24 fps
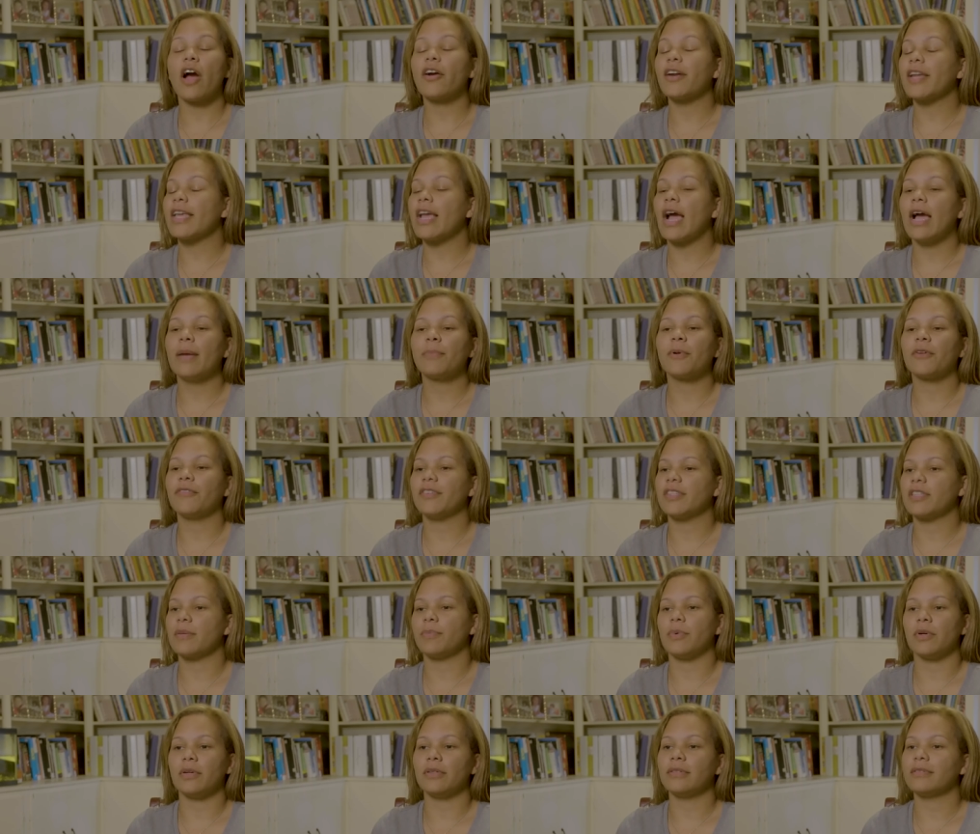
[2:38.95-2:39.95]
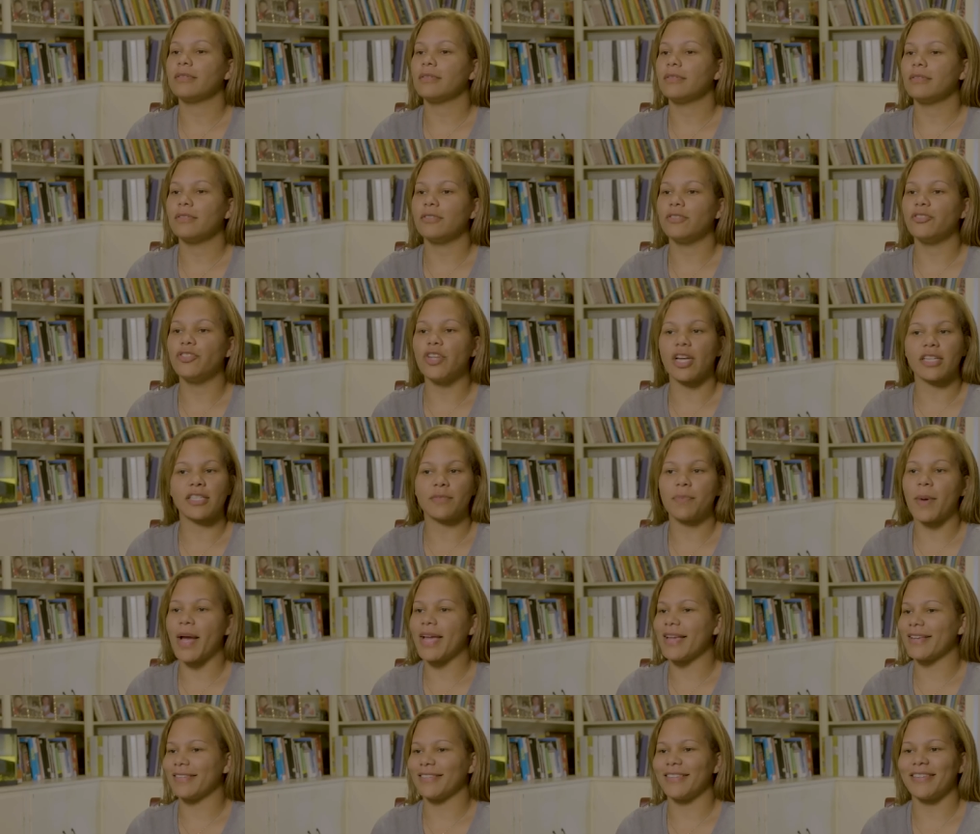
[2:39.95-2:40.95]
already hyper-visible just
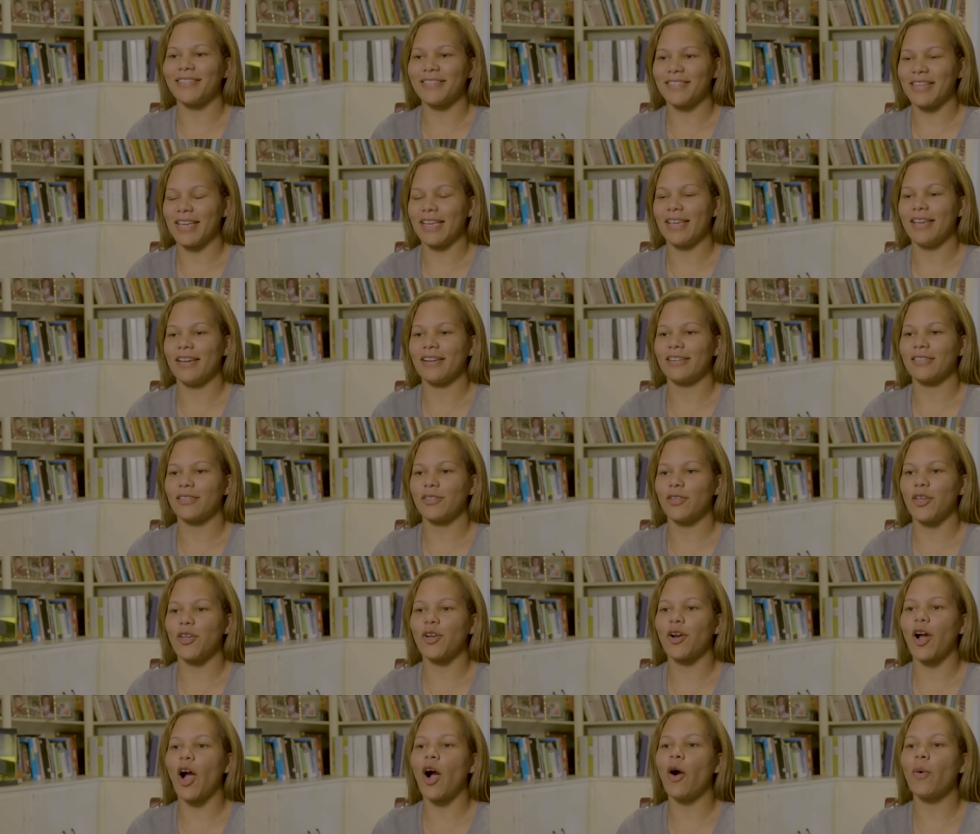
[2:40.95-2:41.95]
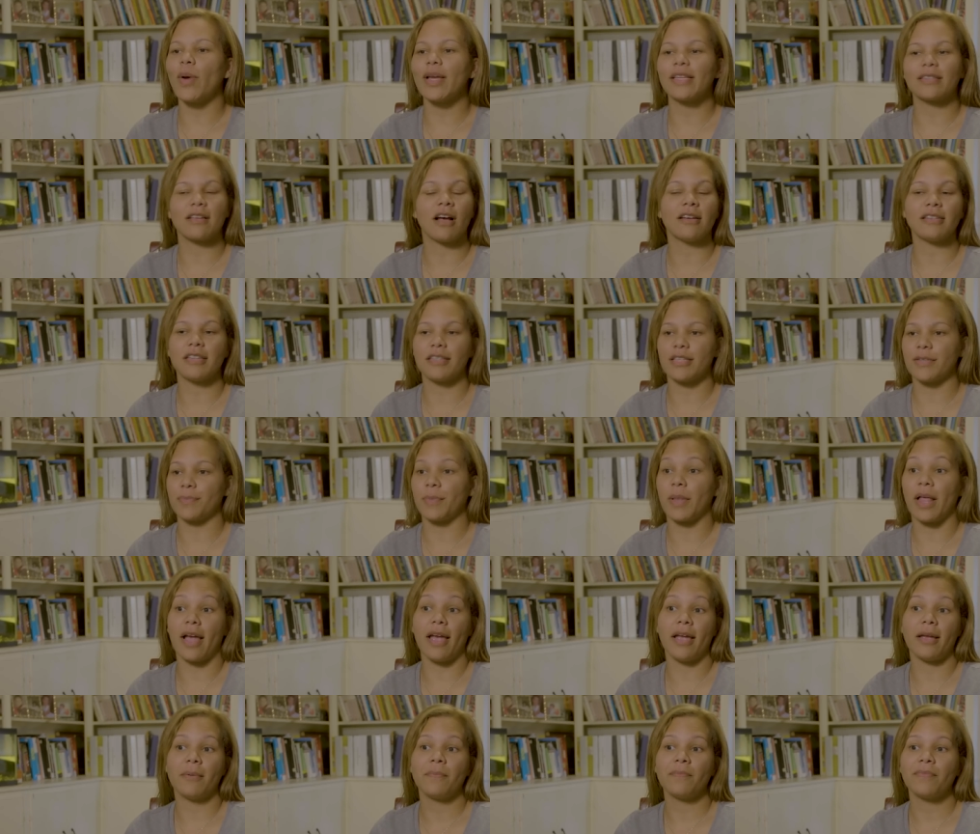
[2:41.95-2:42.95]
by existing here. So you're always on
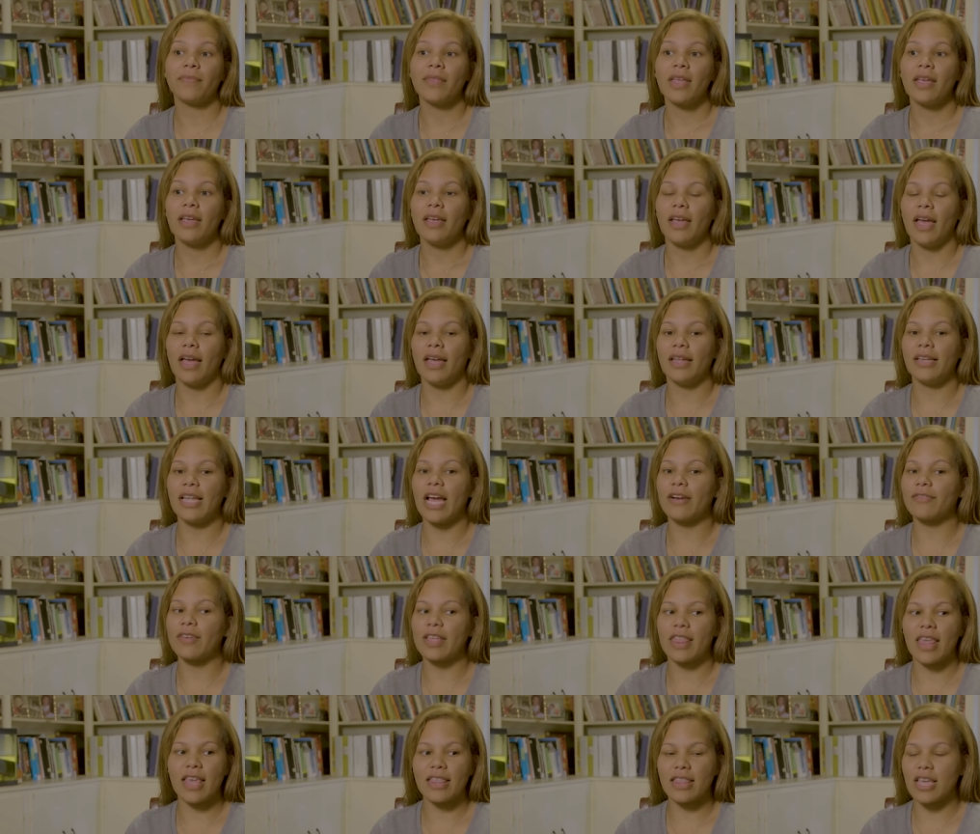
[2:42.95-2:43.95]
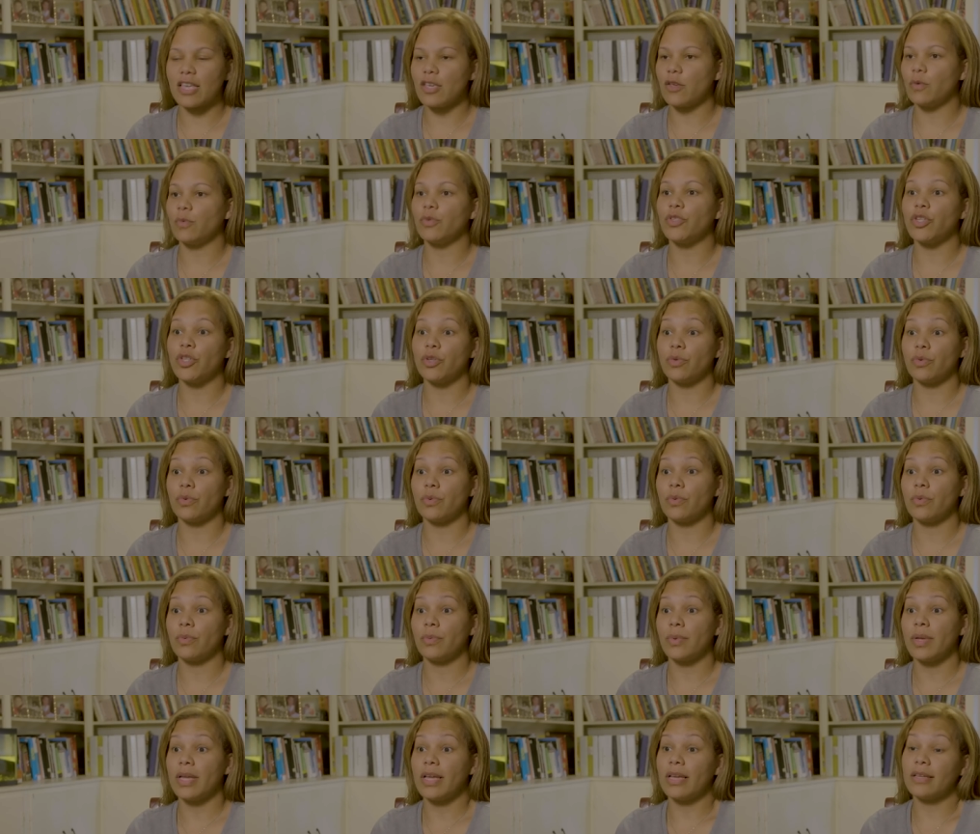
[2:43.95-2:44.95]
display and everything that you do
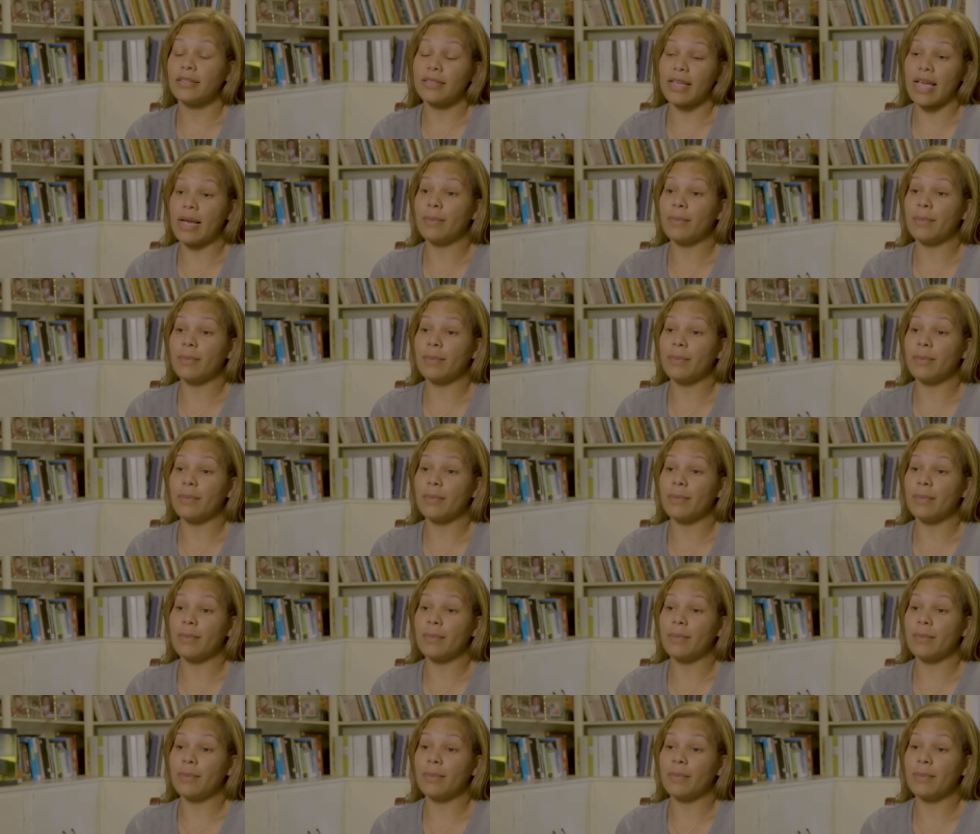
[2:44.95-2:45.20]
is